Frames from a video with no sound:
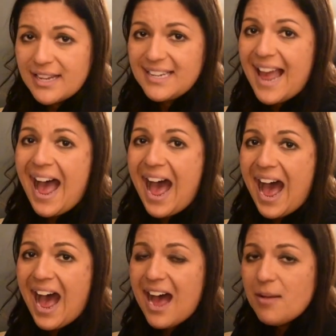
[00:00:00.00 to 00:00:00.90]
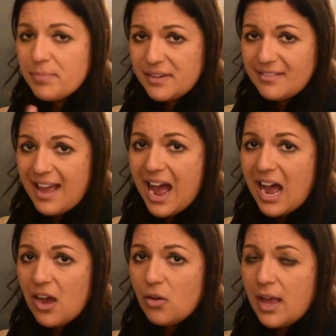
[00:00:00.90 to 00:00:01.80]
can happen
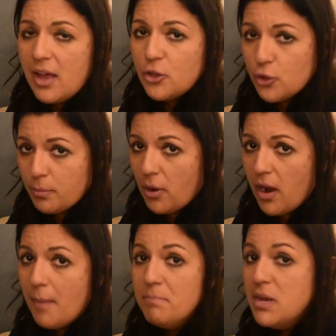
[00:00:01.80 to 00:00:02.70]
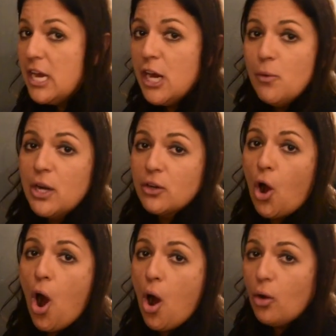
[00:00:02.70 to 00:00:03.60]
now. Your part, a
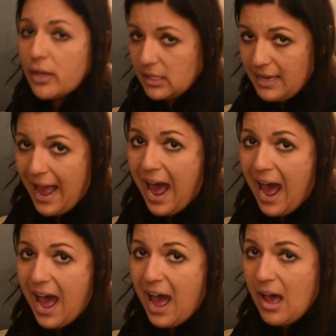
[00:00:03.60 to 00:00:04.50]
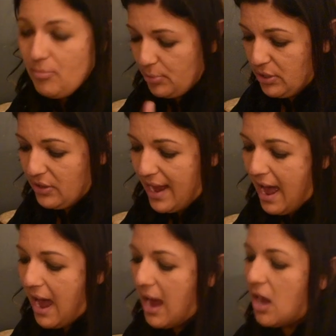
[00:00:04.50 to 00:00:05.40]
miracle can happen
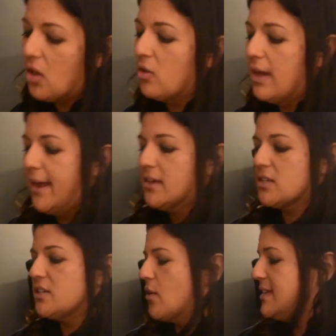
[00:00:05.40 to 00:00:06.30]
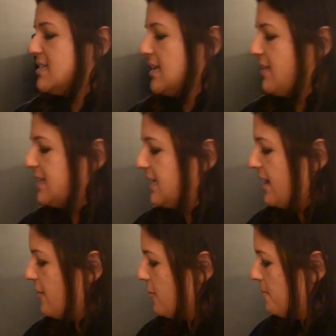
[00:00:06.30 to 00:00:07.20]
now. So let's go ahead and sing that
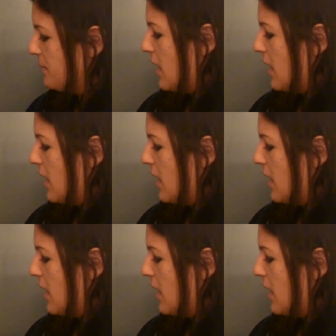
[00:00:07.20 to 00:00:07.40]
together.